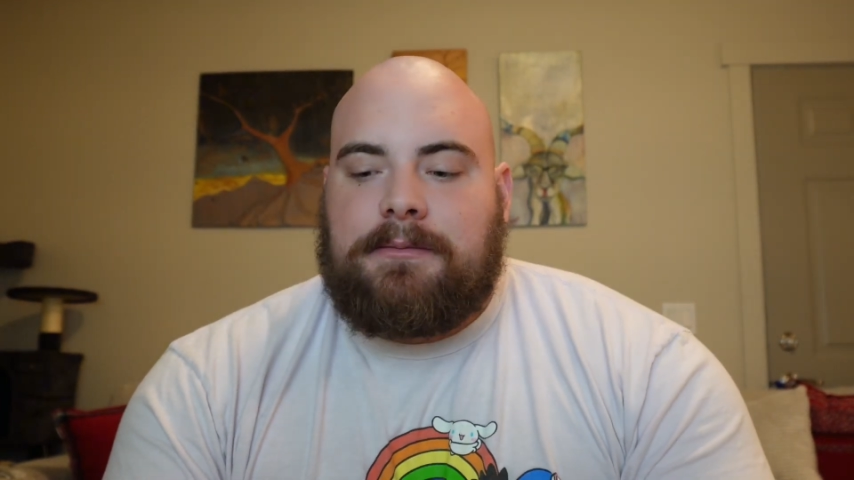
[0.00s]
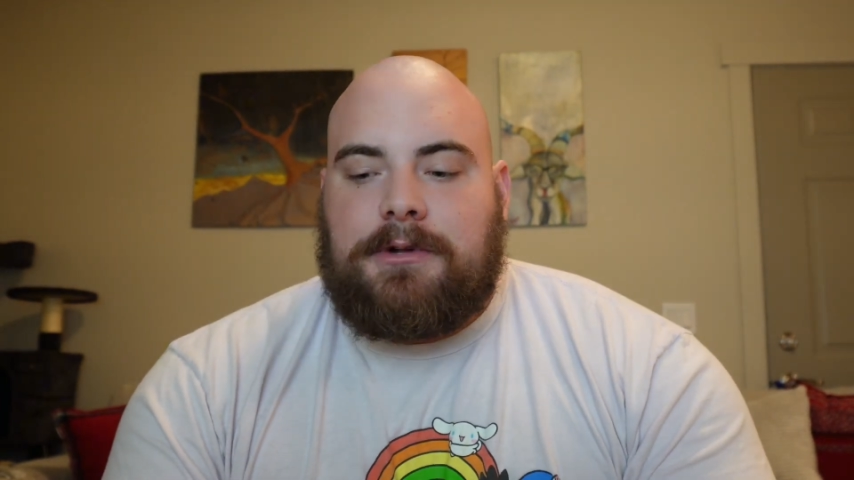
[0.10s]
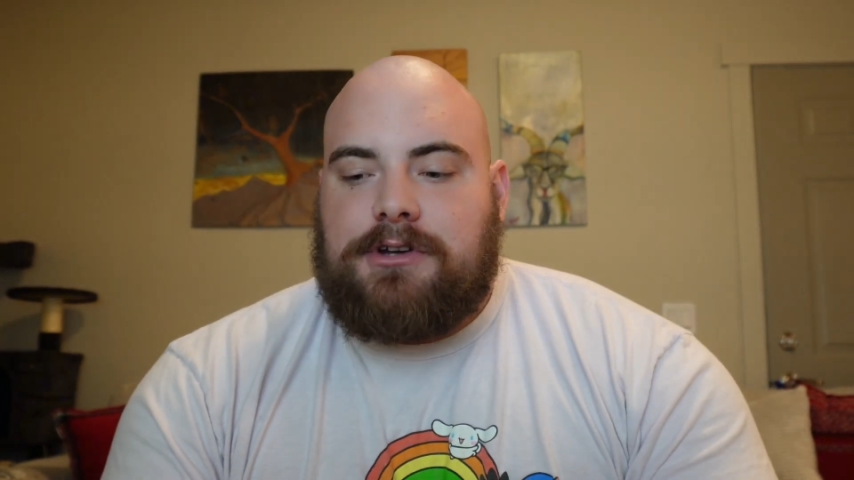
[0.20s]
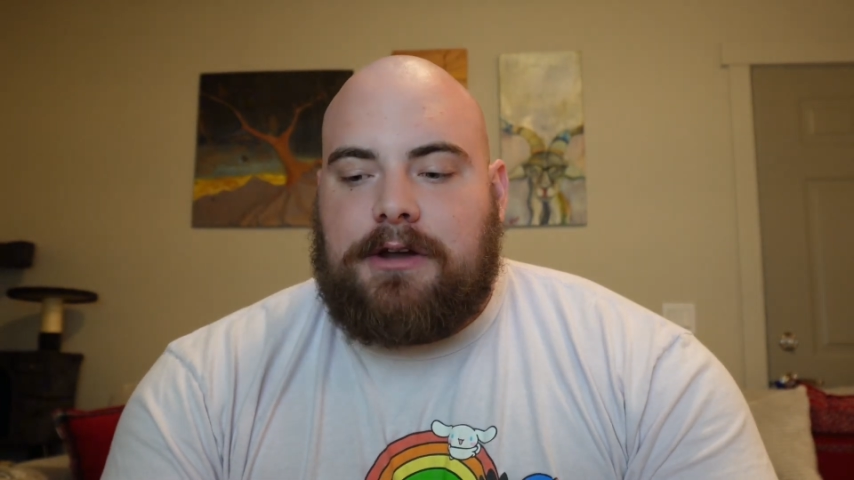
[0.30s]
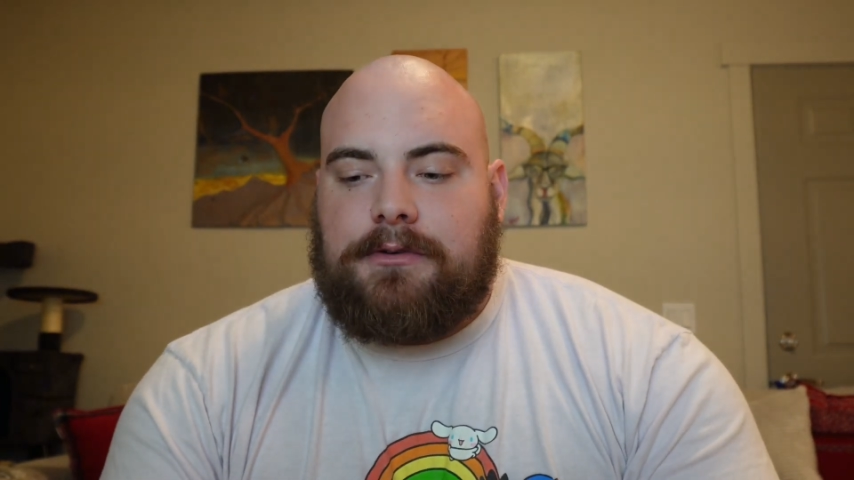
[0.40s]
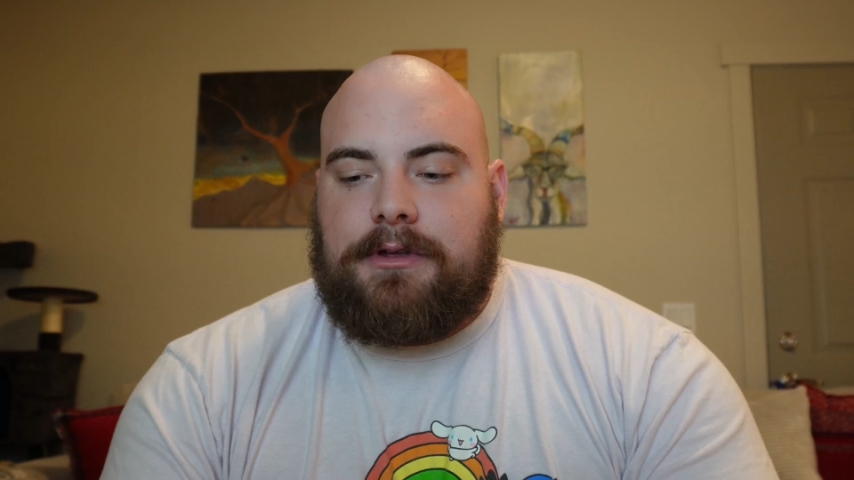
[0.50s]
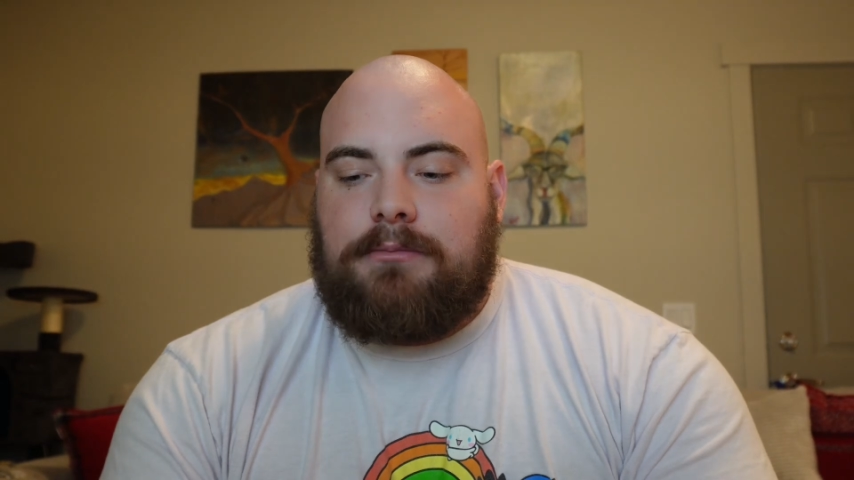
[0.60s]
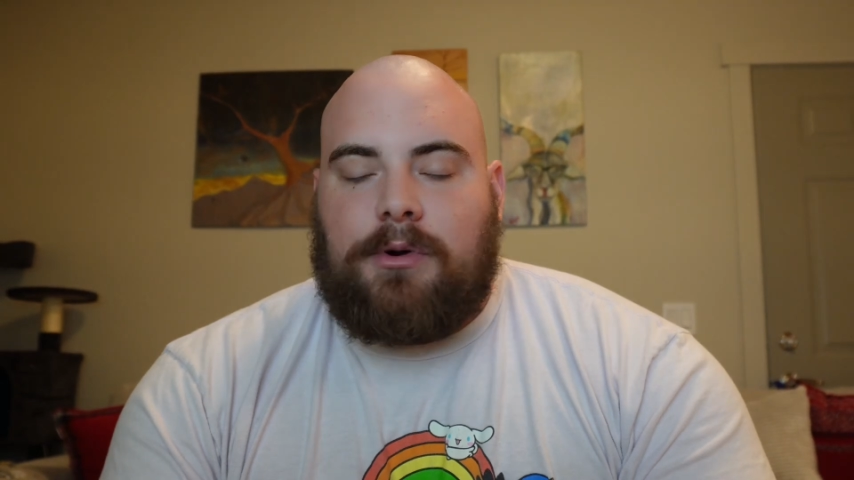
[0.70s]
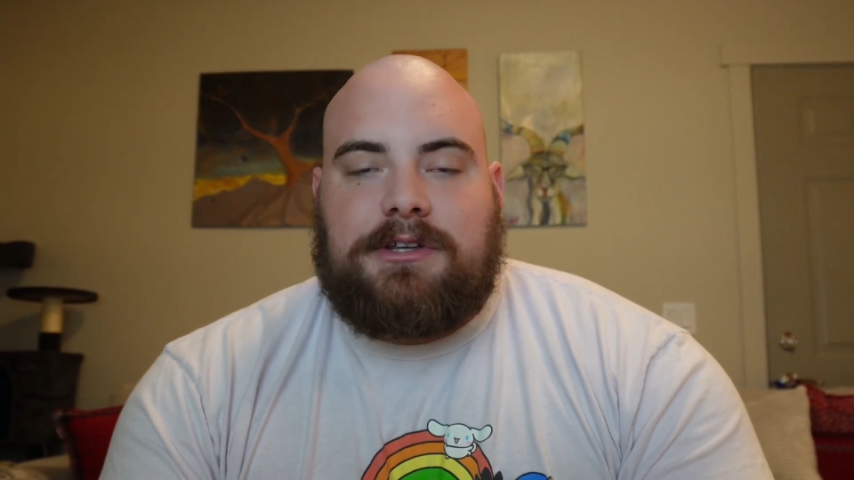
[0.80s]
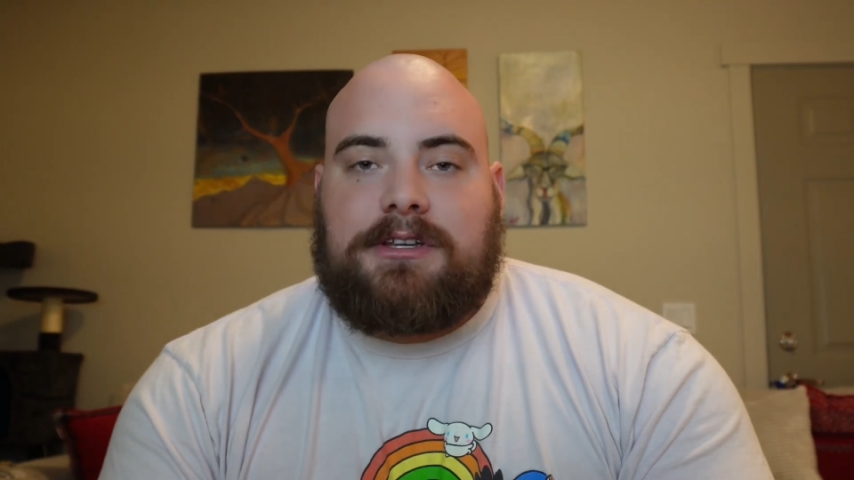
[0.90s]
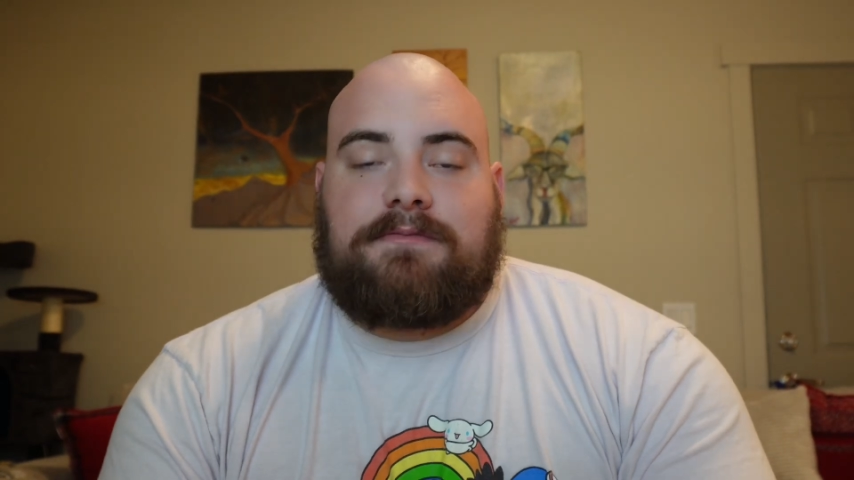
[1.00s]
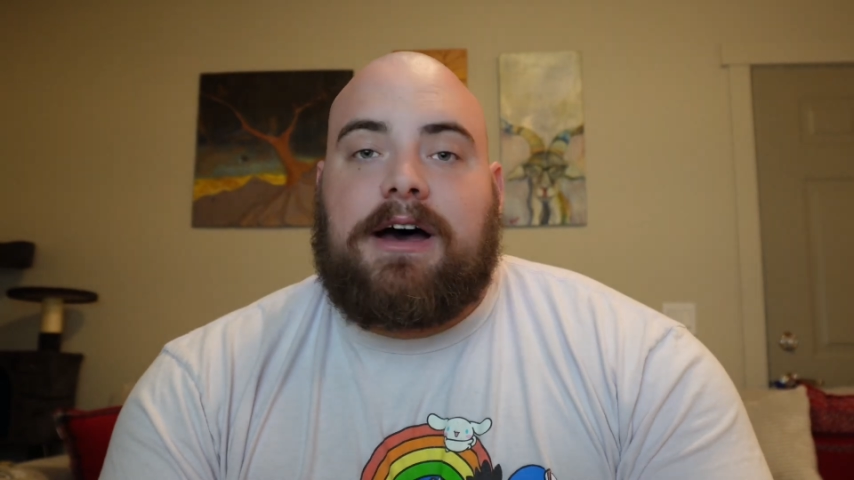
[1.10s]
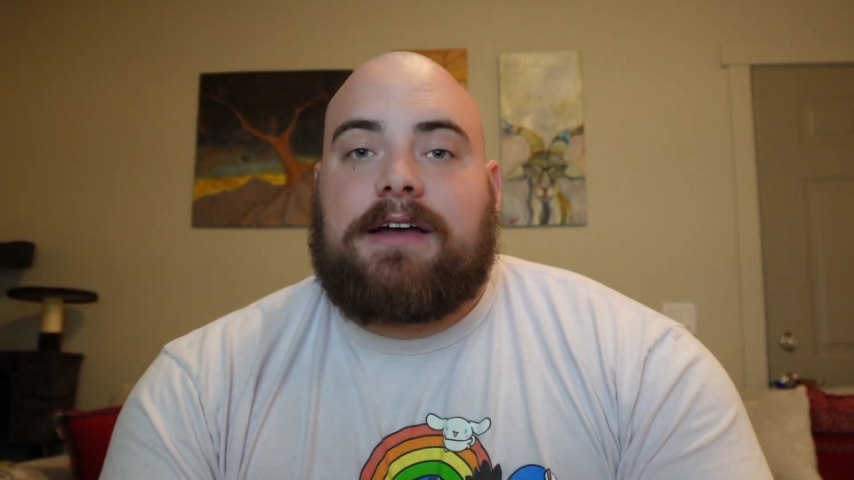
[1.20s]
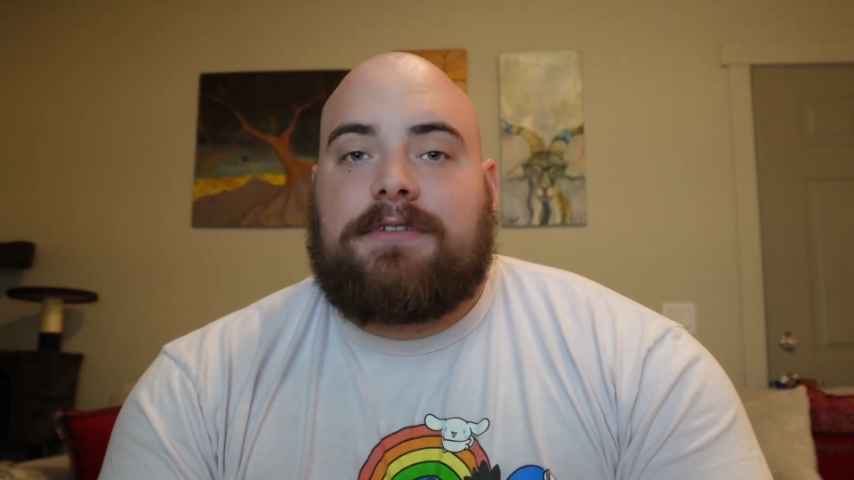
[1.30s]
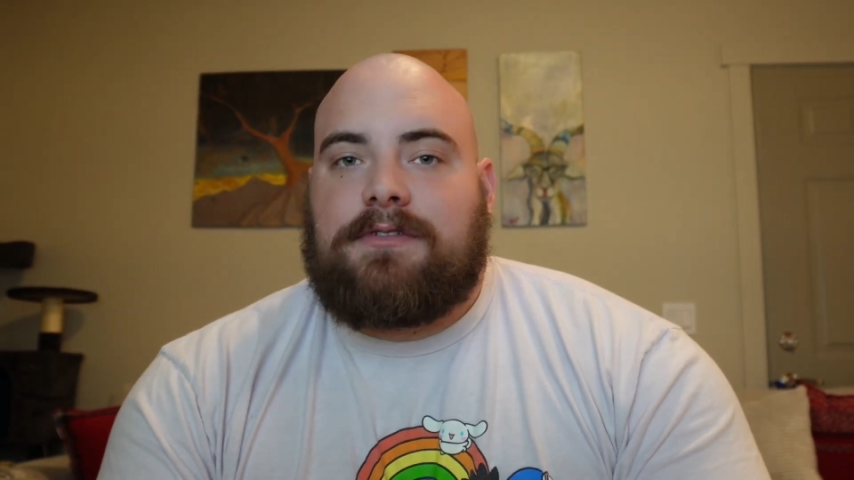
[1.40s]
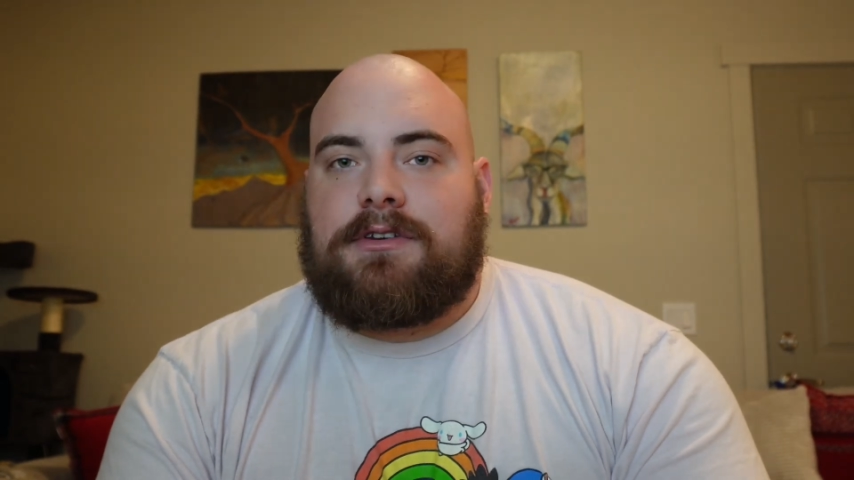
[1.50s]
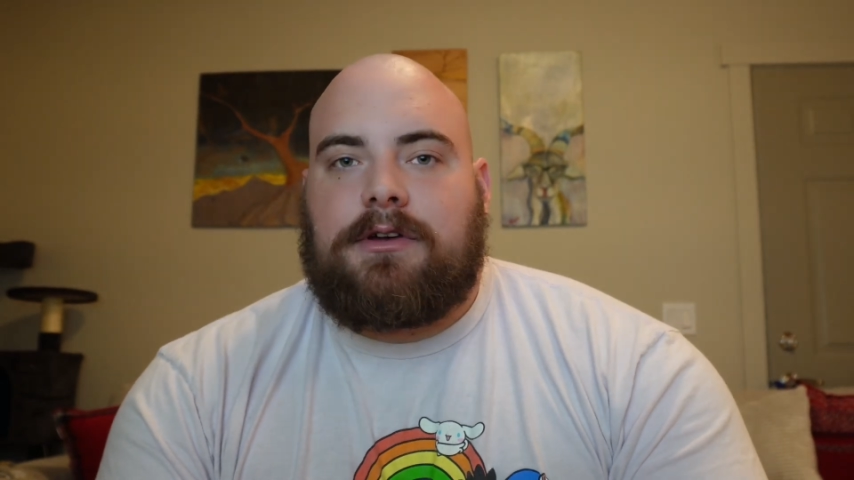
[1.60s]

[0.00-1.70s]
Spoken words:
but generally 0.75 even